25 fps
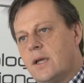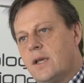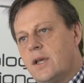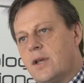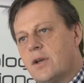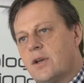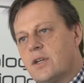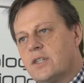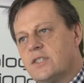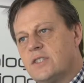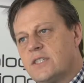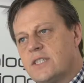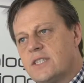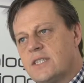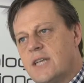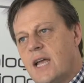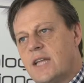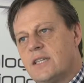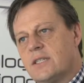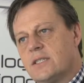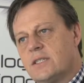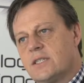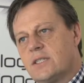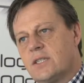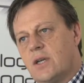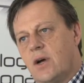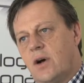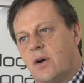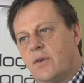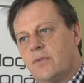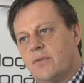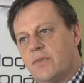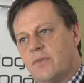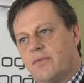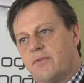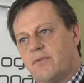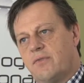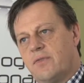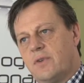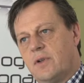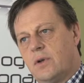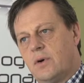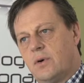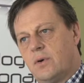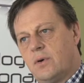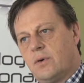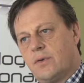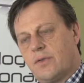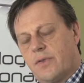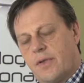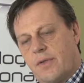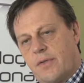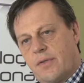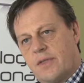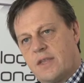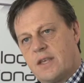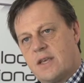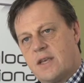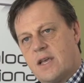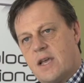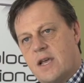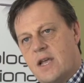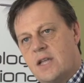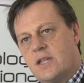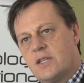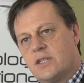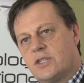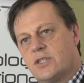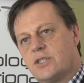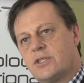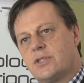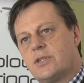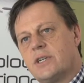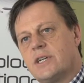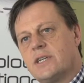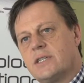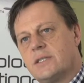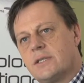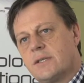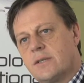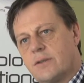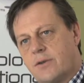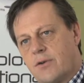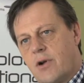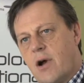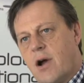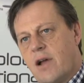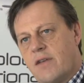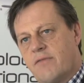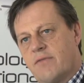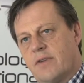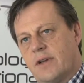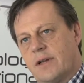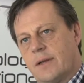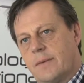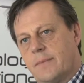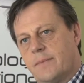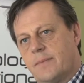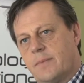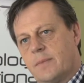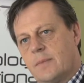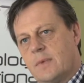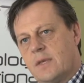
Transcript: You can sense on the floor that the industry is thriving.